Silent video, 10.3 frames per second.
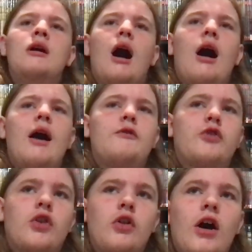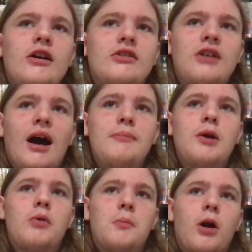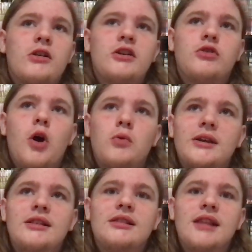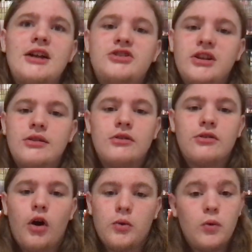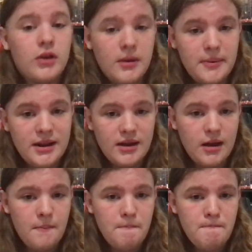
And for the longest time, they were marked as only Legends on Wikipedia.